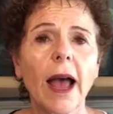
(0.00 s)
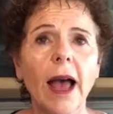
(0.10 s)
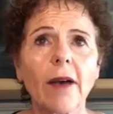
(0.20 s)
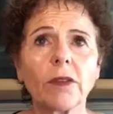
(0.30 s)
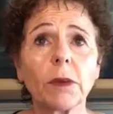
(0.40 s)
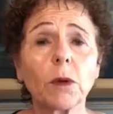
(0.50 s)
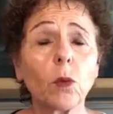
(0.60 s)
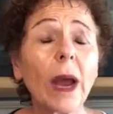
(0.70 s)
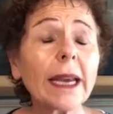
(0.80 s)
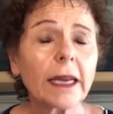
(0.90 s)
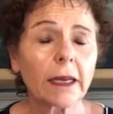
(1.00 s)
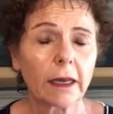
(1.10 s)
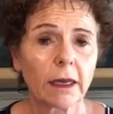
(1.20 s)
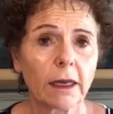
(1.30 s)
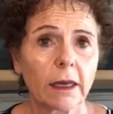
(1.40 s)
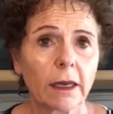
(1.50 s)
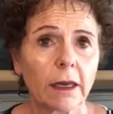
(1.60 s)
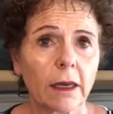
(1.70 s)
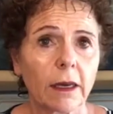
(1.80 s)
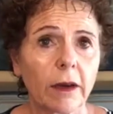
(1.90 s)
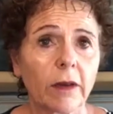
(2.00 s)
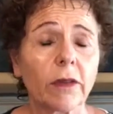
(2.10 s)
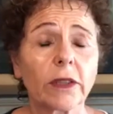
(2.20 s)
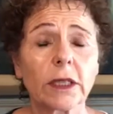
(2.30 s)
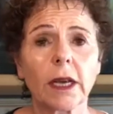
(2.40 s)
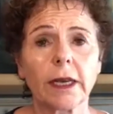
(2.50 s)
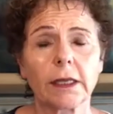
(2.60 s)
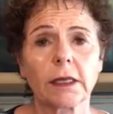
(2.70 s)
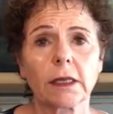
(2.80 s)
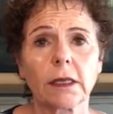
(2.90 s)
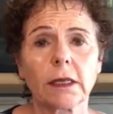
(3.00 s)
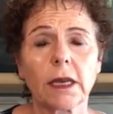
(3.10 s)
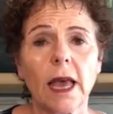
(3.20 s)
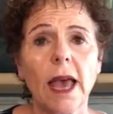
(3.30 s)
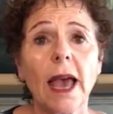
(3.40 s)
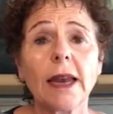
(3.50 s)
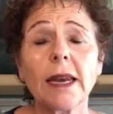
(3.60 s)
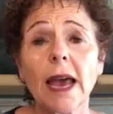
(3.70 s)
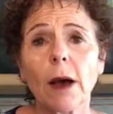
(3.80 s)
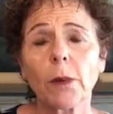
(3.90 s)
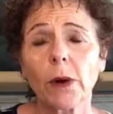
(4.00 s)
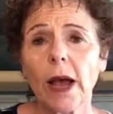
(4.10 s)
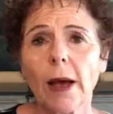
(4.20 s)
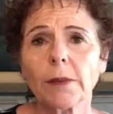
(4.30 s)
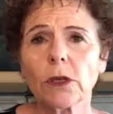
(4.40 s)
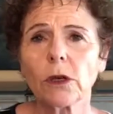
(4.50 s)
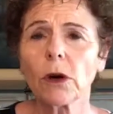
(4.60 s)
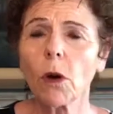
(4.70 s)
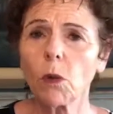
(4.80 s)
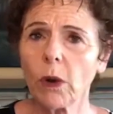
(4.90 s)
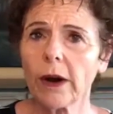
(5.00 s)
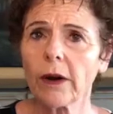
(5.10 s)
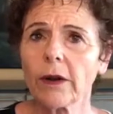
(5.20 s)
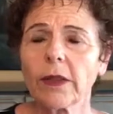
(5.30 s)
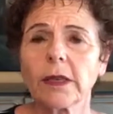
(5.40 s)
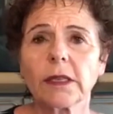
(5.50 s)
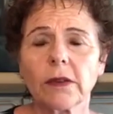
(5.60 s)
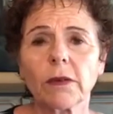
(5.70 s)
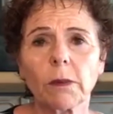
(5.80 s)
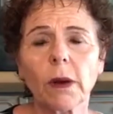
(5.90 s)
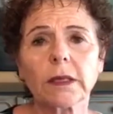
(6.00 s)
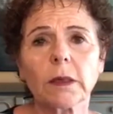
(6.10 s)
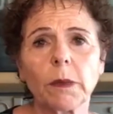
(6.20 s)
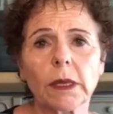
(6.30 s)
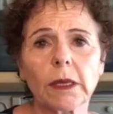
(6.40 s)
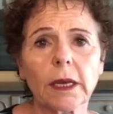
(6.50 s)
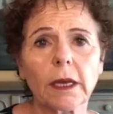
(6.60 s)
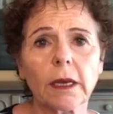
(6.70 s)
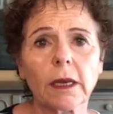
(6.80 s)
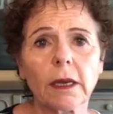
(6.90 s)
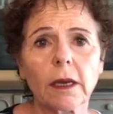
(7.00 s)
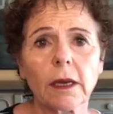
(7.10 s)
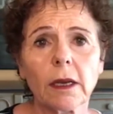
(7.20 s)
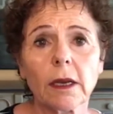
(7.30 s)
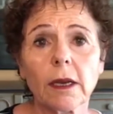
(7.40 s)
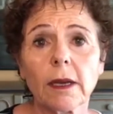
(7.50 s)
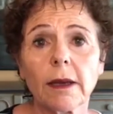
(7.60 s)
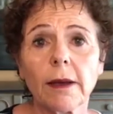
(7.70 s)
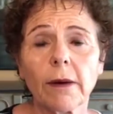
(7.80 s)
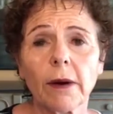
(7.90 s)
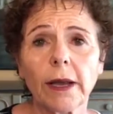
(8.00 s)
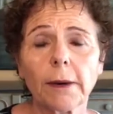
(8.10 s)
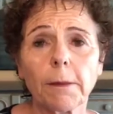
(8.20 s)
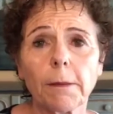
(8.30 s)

have you been waiting for signs? And now perhaps you're aware there's a different possibility, right?